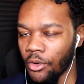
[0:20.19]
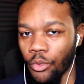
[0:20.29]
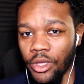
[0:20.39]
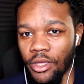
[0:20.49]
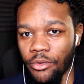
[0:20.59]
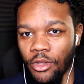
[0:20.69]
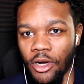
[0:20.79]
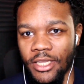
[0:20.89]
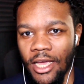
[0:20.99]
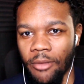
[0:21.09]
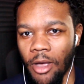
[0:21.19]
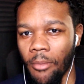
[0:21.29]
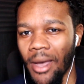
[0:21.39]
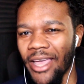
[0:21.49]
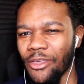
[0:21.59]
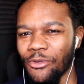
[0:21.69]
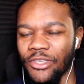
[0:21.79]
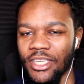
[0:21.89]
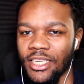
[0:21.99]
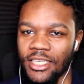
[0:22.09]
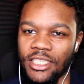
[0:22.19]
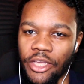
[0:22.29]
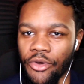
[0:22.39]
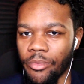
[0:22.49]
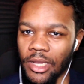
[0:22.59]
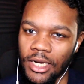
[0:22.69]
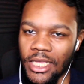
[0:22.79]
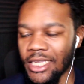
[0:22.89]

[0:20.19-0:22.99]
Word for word: we learned out about Mayu's secret ability.